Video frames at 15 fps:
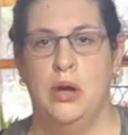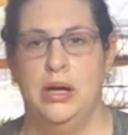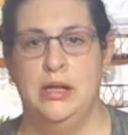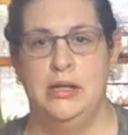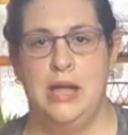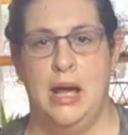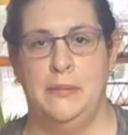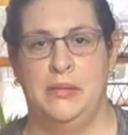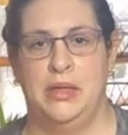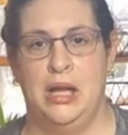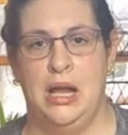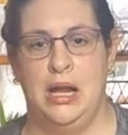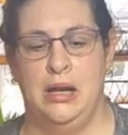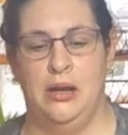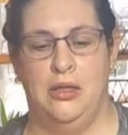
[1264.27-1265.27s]
in depth
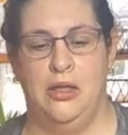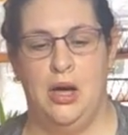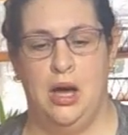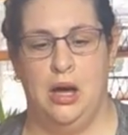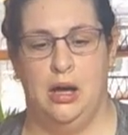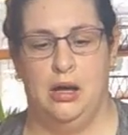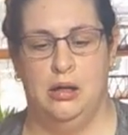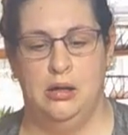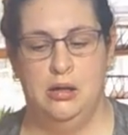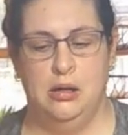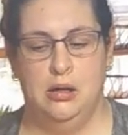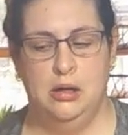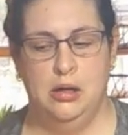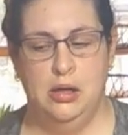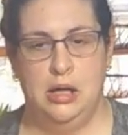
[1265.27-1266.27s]
in
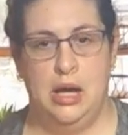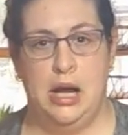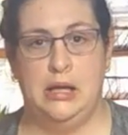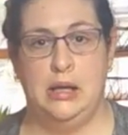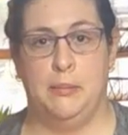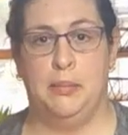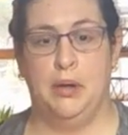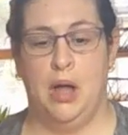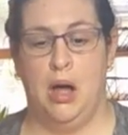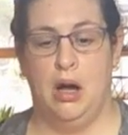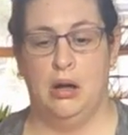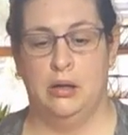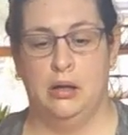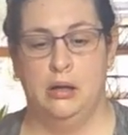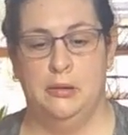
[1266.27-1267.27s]
a
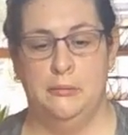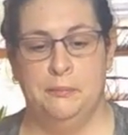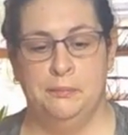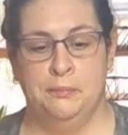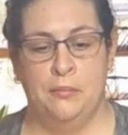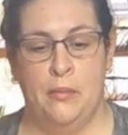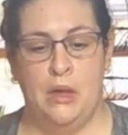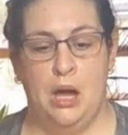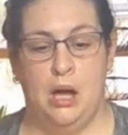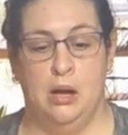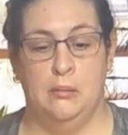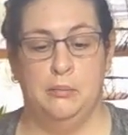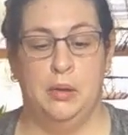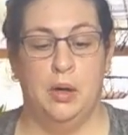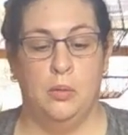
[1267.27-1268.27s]
blog.
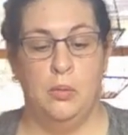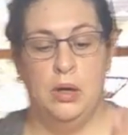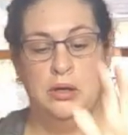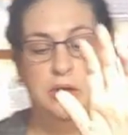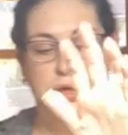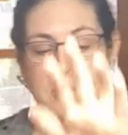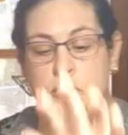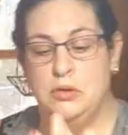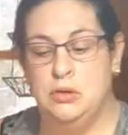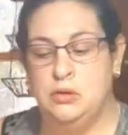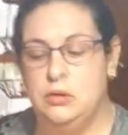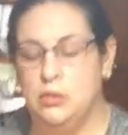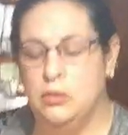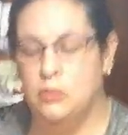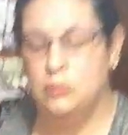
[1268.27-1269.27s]
But once
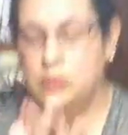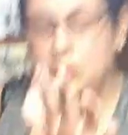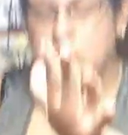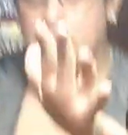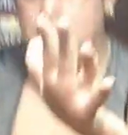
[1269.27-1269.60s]
you